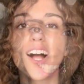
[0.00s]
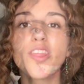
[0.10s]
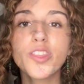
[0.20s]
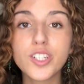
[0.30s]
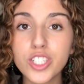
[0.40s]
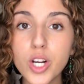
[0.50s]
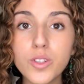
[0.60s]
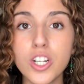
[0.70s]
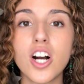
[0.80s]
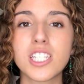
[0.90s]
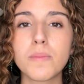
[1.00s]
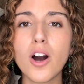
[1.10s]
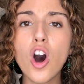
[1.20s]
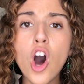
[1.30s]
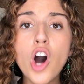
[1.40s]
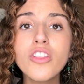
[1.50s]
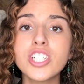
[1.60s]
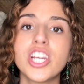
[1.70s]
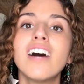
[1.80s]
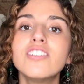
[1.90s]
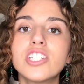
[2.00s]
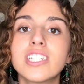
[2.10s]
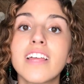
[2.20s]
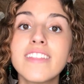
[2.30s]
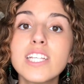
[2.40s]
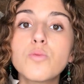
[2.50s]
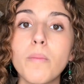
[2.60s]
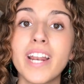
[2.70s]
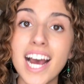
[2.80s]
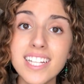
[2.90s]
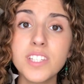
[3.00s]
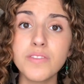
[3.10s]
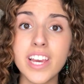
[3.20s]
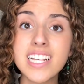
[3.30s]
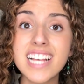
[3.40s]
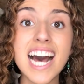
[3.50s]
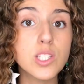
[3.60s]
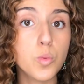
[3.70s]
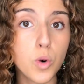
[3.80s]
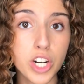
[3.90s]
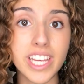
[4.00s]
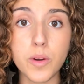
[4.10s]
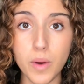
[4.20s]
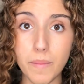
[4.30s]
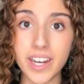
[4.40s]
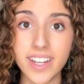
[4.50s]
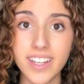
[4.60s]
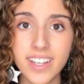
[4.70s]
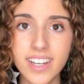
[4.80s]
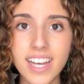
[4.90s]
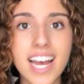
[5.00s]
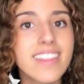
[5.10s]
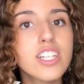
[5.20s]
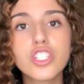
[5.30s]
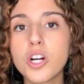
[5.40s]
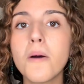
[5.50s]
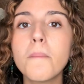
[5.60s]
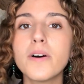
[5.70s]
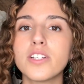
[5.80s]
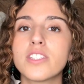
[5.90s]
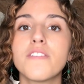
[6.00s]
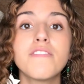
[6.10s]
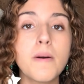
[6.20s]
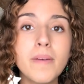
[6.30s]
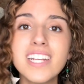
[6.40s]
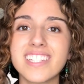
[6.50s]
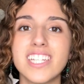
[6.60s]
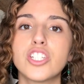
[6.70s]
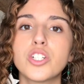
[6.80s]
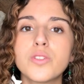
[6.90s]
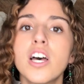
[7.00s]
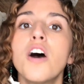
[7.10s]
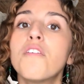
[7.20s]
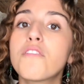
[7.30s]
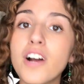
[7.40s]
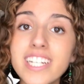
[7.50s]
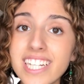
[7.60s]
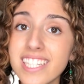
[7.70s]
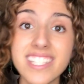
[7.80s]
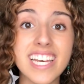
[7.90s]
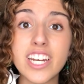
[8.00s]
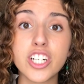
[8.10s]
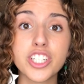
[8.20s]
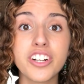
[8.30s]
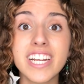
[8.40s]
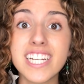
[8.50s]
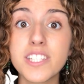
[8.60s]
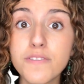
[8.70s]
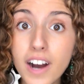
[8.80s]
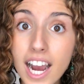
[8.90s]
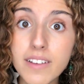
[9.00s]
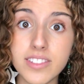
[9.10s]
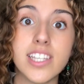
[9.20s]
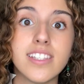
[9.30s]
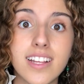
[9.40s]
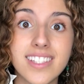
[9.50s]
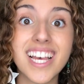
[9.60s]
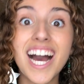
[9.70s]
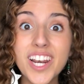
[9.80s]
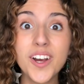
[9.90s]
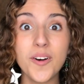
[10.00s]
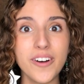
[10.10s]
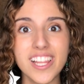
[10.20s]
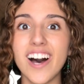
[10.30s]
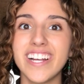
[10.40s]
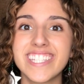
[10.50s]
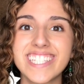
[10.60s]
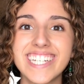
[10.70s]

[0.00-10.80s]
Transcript: The show talks about all the challenges that these women had to face as working women. The show puts feminist issues front and center during its five seasons. I know, a lot.